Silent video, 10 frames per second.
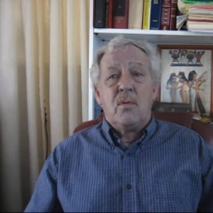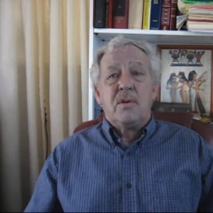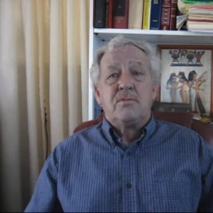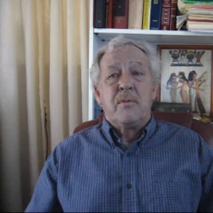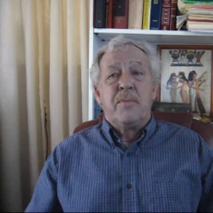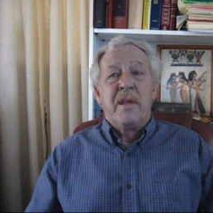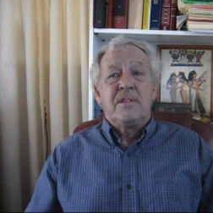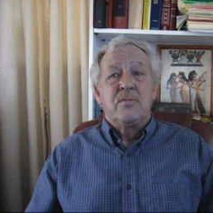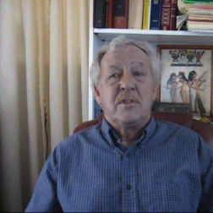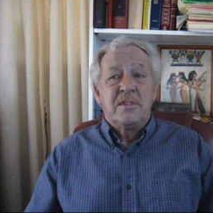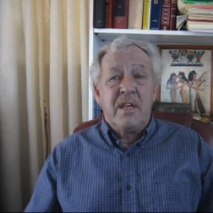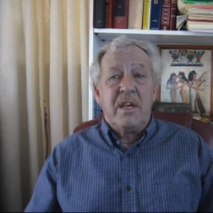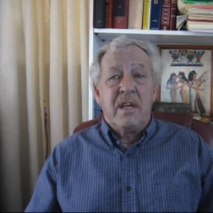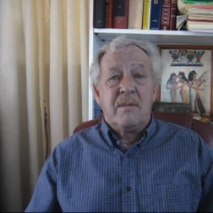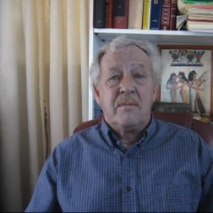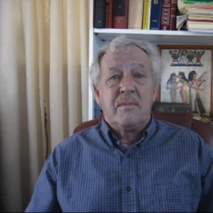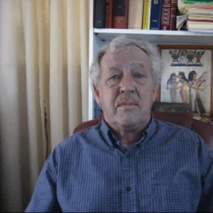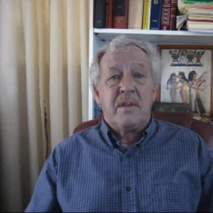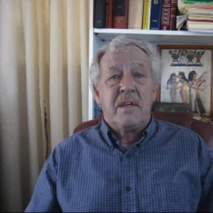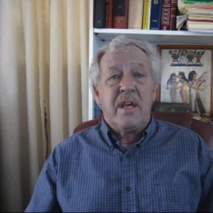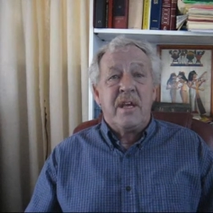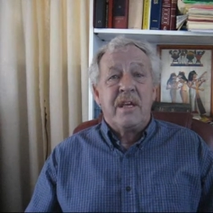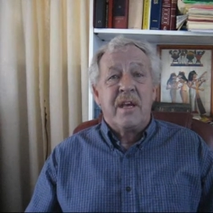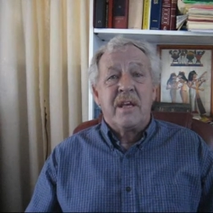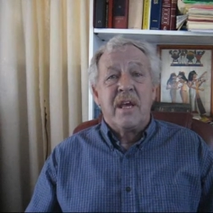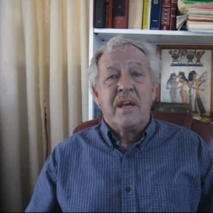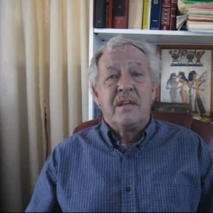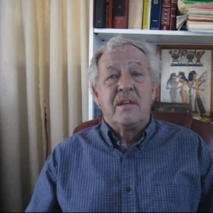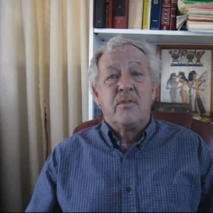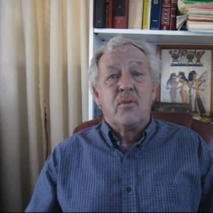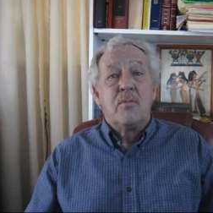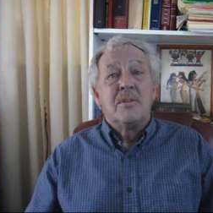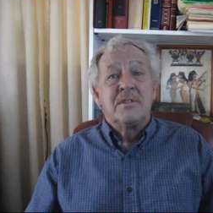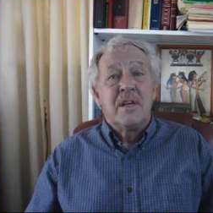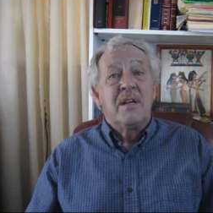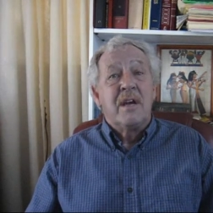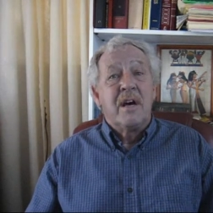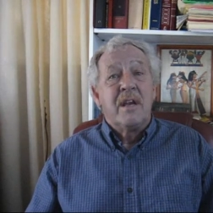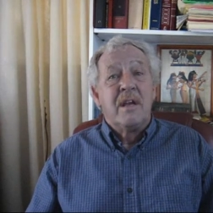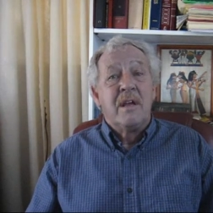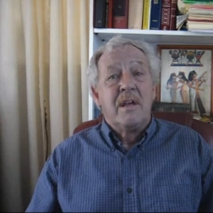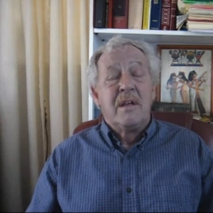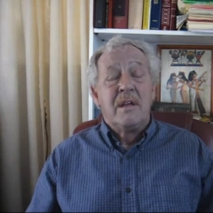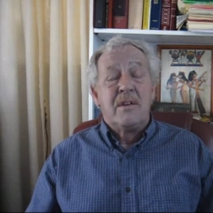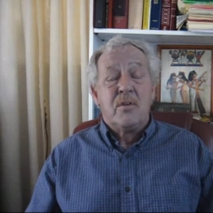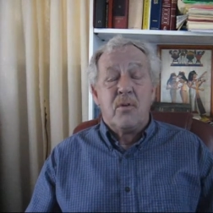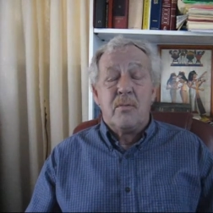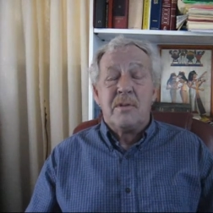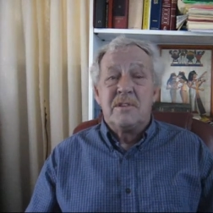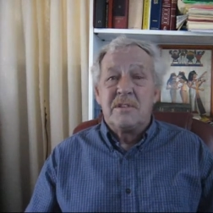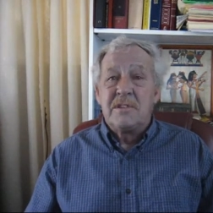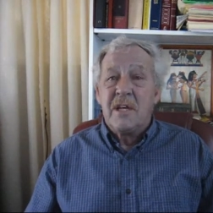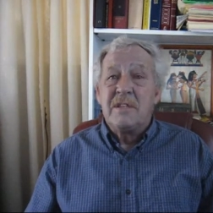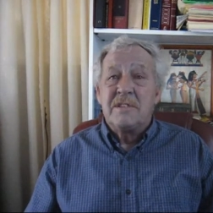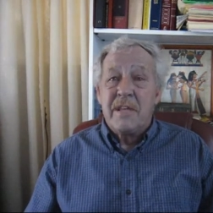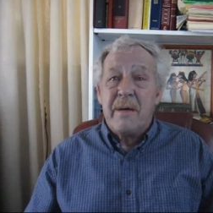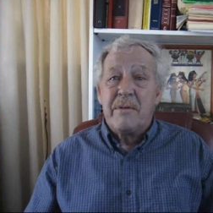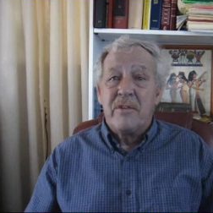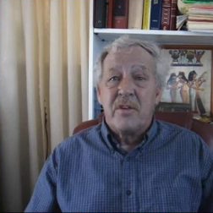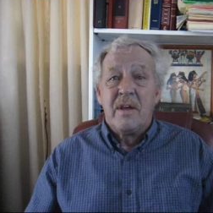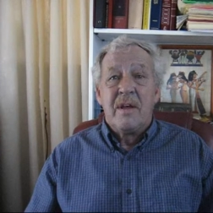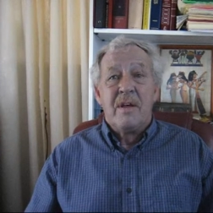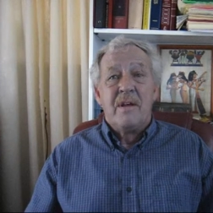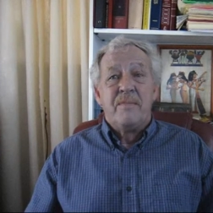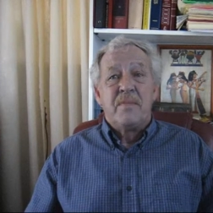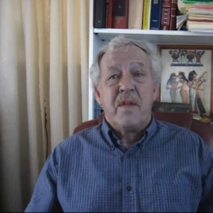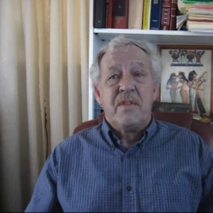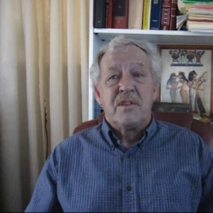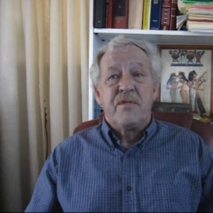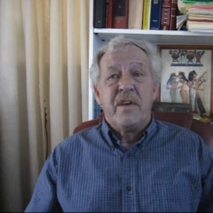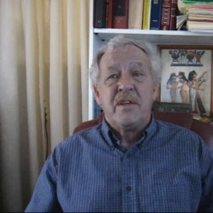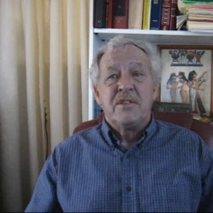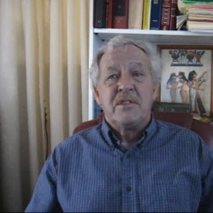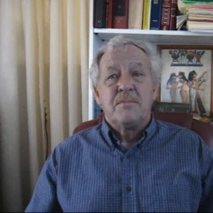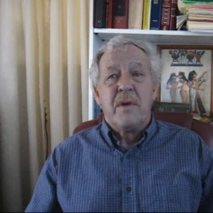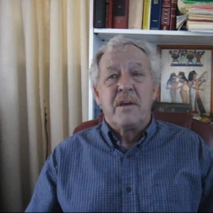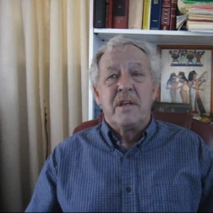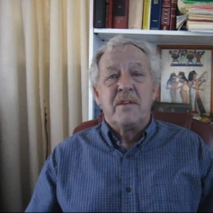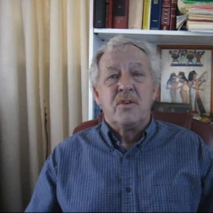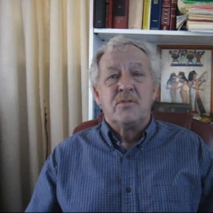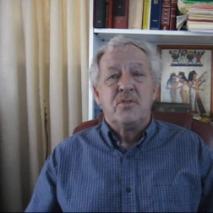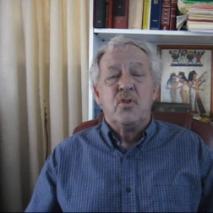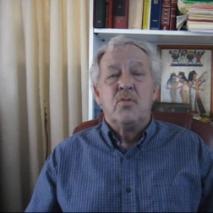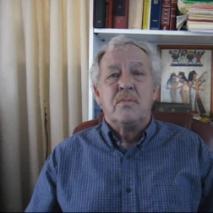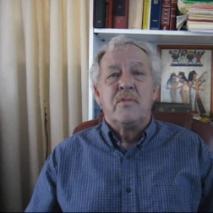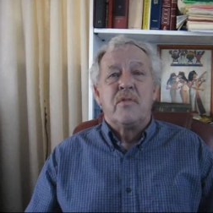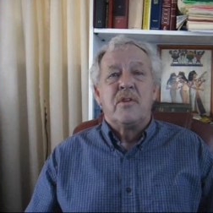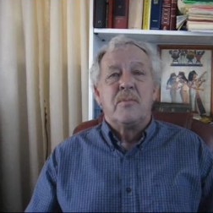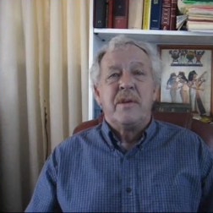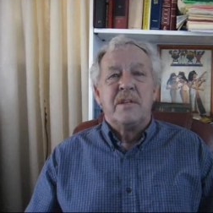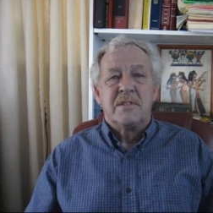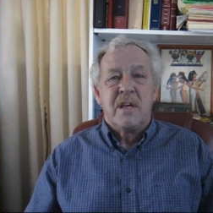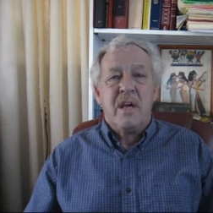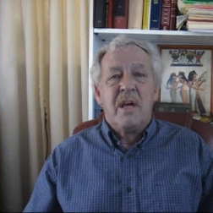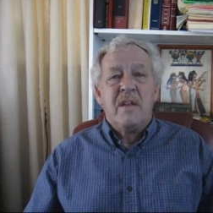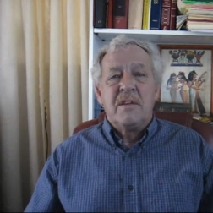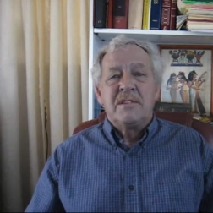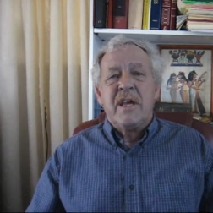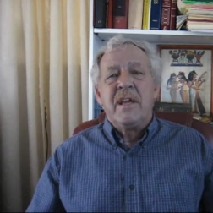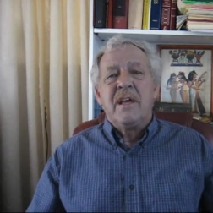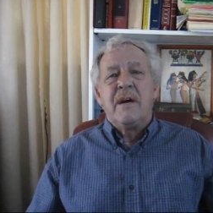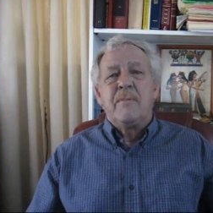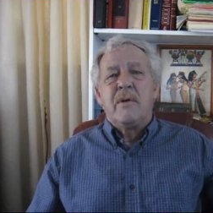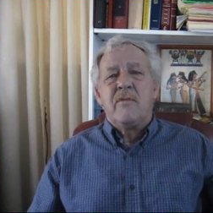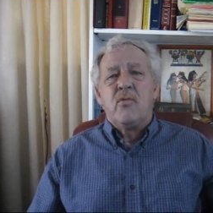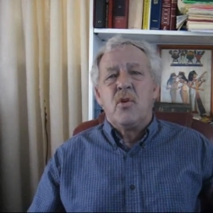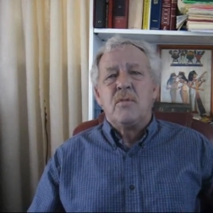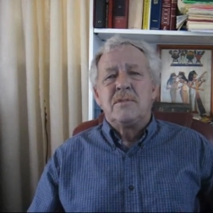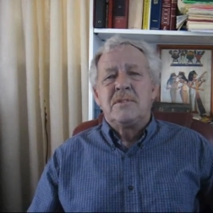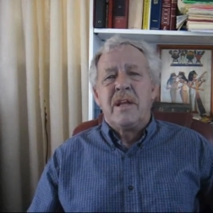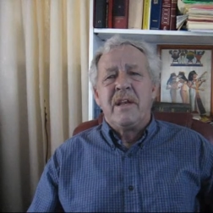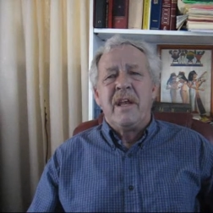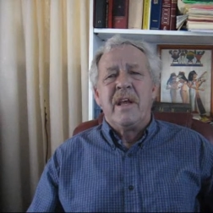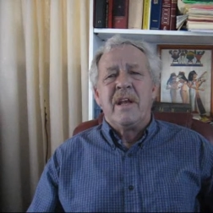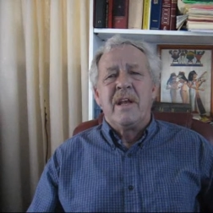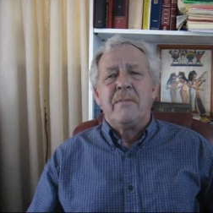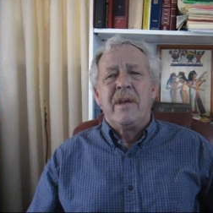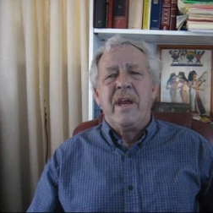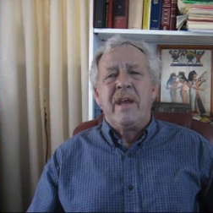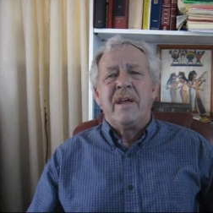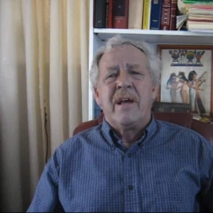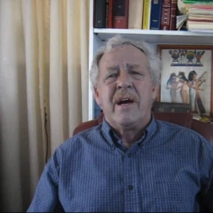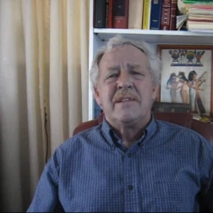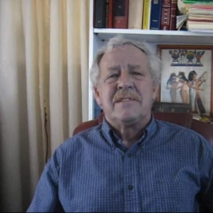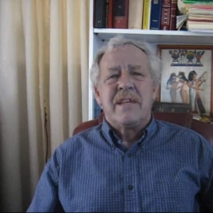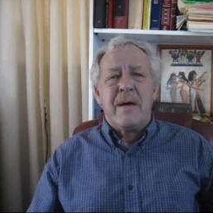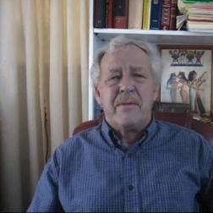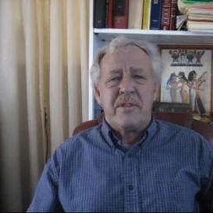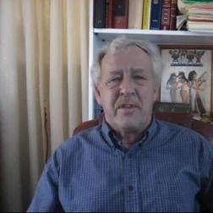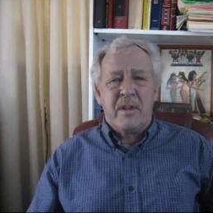was replaced with Sunday the day dedicated to the Roman sun god, the Roman sun Sabbath. And this finishes marking those doomed for the beast. The setting up of Rome's Sunday and eliminating God's Sabbath.